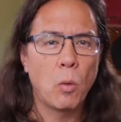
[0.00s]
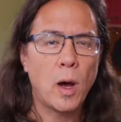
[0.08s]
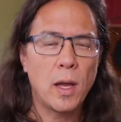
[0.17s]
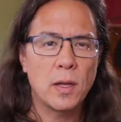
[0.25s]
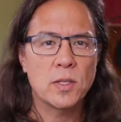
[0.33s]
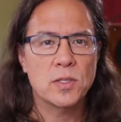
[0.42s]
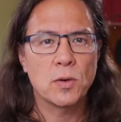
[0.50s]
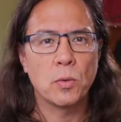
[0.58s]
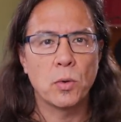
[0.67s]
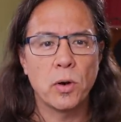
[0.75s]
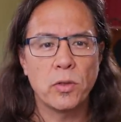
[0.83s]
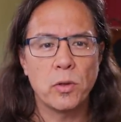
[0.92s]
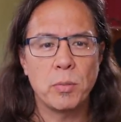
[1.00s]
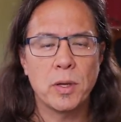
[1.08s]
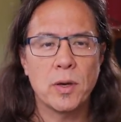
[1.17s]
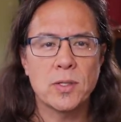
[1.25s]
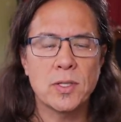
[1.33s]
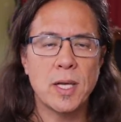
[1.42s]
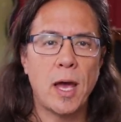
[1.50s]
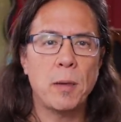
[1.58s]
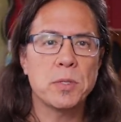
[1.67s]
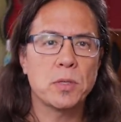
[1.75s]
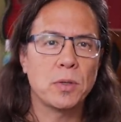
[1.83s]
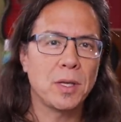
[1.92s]
why it's so worth it? Because it's
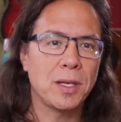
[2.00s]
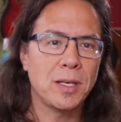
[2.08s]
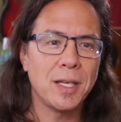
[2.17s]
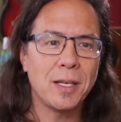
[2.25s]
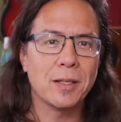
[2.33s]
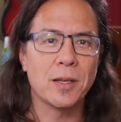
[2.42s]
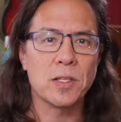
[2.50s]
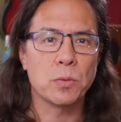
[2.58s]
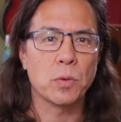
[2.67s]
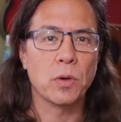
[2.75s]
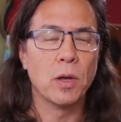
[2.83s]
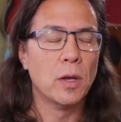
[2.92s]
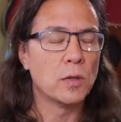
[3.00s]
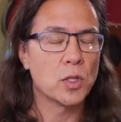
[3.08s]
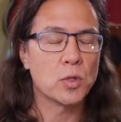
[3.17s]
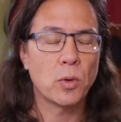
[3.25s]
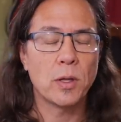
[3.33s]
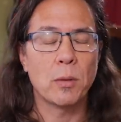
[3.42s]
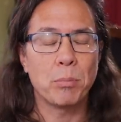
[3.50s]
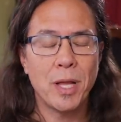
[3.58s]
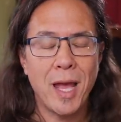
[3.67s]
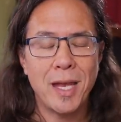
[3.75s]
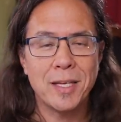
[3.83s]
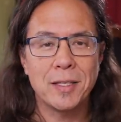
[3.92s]
absolutely needless. We're destroying the
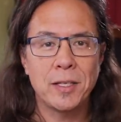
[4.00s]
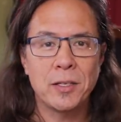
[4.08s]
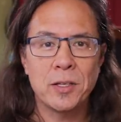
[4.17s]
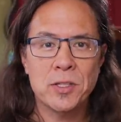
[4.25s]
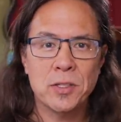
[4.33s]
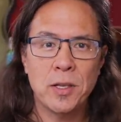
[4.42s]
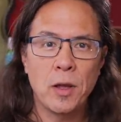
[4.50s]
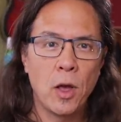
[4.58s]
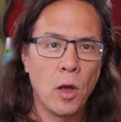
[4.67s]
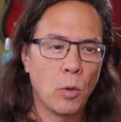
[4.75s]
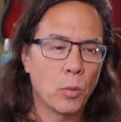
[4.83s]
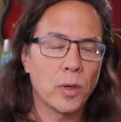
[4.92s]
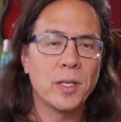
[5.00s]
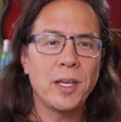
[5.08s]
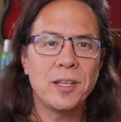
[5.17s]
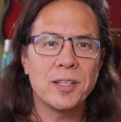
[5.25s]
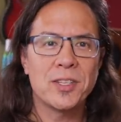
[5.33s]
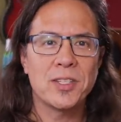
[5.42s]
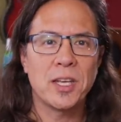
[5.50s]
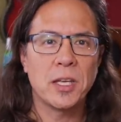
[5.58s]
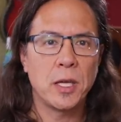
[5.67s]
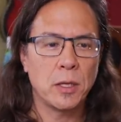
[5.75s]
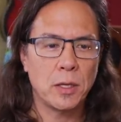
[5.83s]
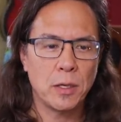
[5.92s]
planet needlessly. We're needlessly
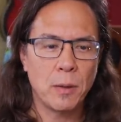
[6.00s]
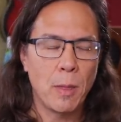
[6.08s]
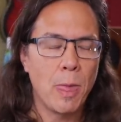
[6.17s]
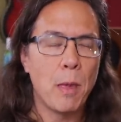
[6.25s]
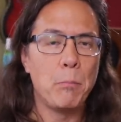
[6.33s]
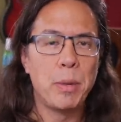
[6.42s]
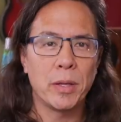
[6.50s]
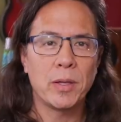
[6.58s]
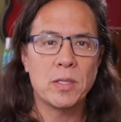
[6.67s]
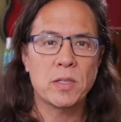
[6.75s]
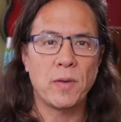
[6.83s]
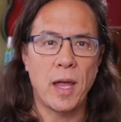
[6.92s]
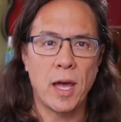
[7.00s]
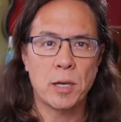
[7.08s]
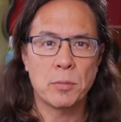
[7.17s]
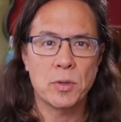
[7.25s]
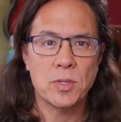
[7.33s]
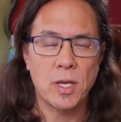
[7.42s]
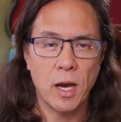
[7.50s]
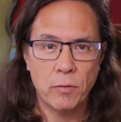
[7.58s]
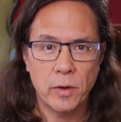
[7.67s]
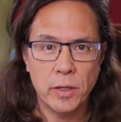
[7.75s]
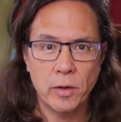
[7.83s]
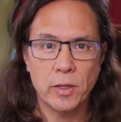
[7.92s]
killing billions of animals
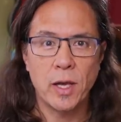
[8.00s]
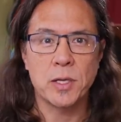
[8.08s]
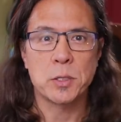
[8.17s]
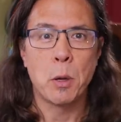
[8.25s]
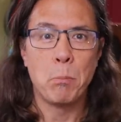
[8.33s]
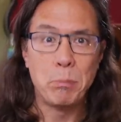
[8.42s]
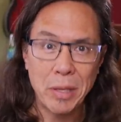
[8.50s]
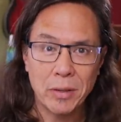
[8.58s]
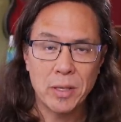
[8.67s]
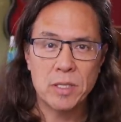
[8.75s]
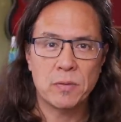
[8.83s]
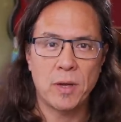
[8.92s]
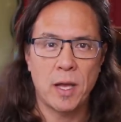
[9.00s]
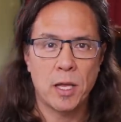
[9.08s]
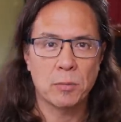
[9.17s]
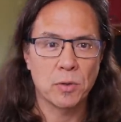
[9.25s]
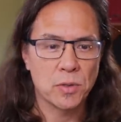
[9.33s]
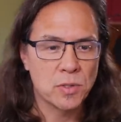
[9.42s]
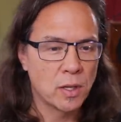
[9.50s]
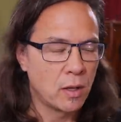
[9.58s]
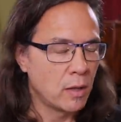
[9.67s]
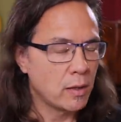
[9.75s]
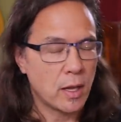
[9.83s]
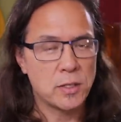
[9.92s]
every year. Yes, billions of animals
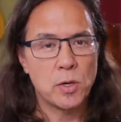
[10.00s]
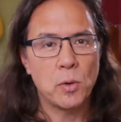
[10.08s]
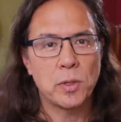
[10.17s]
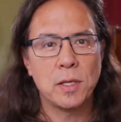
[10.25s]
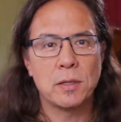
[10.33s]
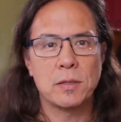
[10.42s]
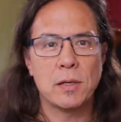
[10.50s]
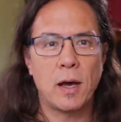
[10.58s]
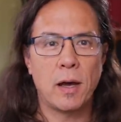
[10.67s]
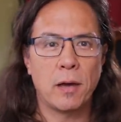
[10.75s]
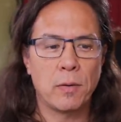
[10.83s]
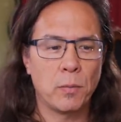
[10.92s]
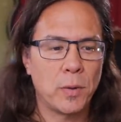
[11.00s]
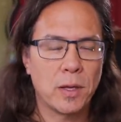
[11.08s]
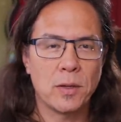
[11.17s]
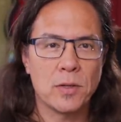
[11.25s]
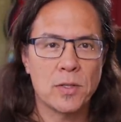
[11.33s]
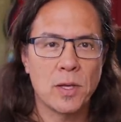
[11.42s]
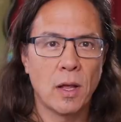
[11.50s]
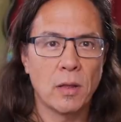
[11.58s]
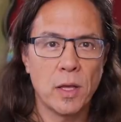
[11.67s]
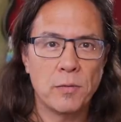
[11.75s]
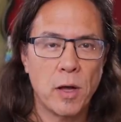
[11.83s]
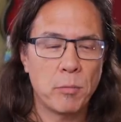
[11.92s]
that don't need to die. We can just
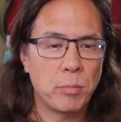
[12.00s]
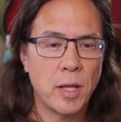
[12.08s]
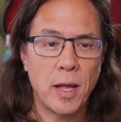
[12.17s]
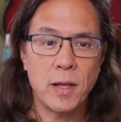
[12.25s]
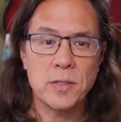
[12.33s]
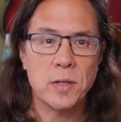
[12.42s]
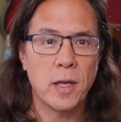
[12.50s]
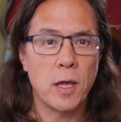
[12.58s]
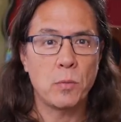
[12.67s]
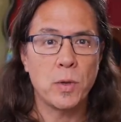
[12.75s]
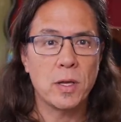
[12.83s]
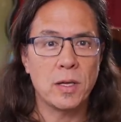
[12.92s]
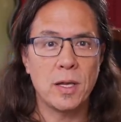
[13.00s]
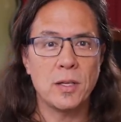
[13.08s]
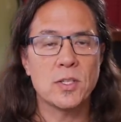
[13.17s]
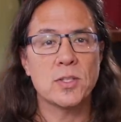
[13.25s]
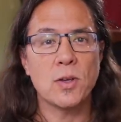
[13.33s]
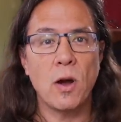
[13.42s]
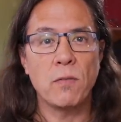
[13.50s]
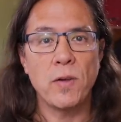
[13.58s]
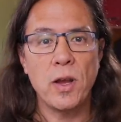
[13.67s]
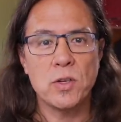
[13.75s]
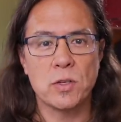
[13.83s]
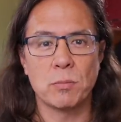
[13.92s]
live off plants, and we could end
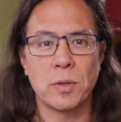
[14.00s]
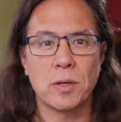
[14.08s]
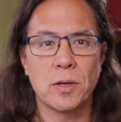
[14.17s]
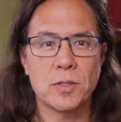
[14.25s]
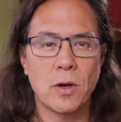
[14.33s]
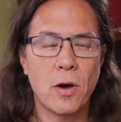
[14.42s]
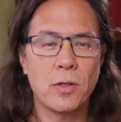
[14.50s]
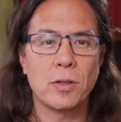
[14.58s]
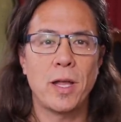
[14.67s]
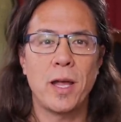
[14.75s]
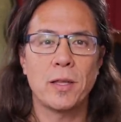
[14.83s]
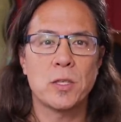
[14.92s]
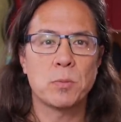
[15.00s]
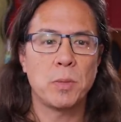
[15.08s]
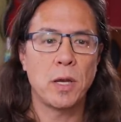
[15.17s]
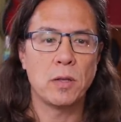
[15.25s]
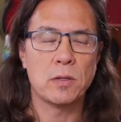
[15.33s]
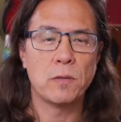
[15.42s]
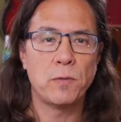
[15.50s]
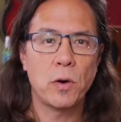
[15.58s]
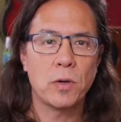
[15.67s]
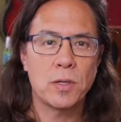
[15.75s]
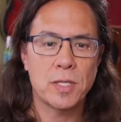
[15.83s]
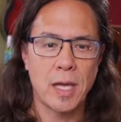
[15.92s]
starvation because all the land that's being
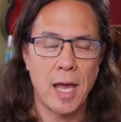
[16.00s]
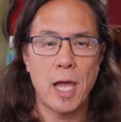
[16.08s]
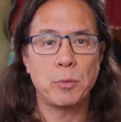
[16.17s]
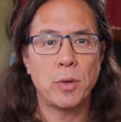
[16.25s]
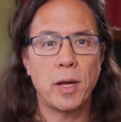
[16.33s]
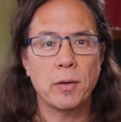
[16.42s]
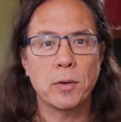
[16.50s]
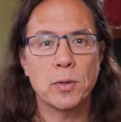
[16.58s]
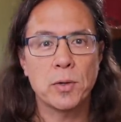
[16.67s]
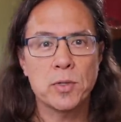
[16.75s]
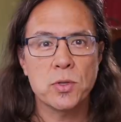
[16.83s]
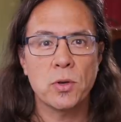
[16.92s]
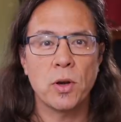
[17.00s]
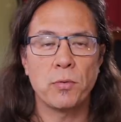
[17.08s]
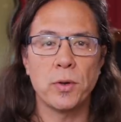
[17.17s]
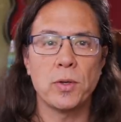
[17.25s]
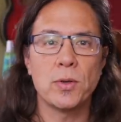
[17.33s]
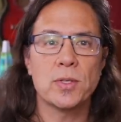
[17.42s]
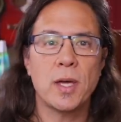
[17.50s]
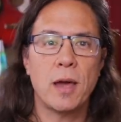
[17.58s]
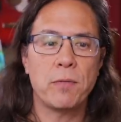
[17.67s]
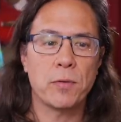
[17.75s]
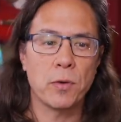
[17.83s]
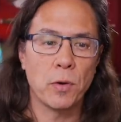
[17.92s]
devoted to animal agriculture, if we use
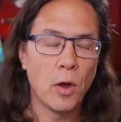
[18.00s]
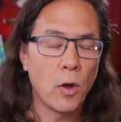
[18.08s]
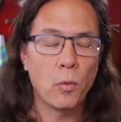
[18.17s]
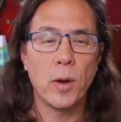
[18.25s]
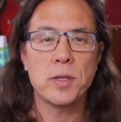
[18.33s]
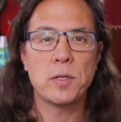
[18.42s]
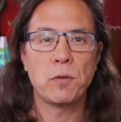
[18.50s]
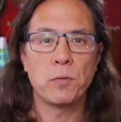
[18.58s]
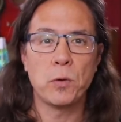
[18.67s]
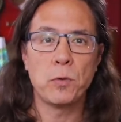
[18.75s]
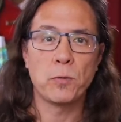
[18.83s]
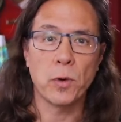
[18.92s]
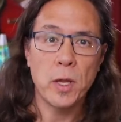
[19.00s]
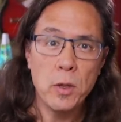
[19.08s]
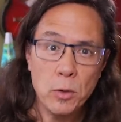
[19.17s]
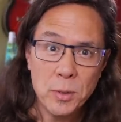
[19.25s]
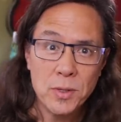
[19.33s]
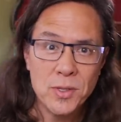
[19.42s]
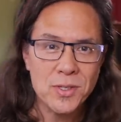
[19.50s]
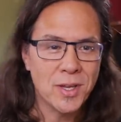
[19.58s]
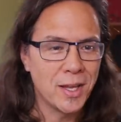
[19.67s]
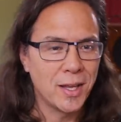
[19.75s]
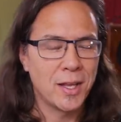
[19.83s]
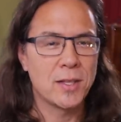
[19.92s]
that for raising food for humans,
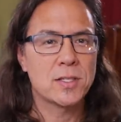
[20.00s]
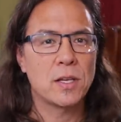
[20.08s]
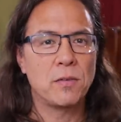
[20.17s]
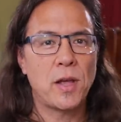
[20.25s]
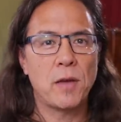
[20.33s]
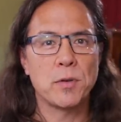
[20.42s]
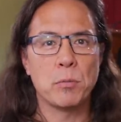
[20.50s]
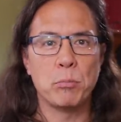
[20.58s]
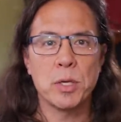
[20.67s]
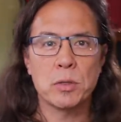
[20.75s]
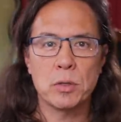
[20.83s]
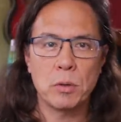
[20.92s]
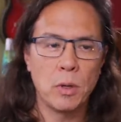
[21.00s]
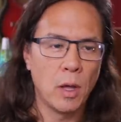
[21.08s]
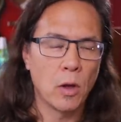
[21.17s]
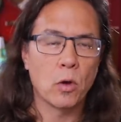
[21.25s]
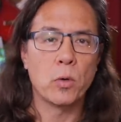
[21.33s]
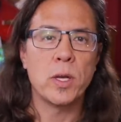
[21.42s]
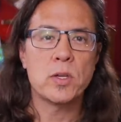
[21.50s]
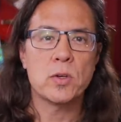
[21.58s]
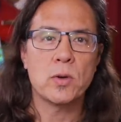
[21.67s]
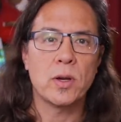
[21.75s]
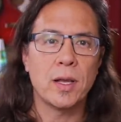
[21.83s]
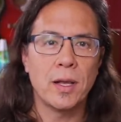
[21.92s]
instead of having a middle
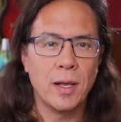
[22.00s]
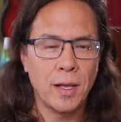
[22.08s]
creature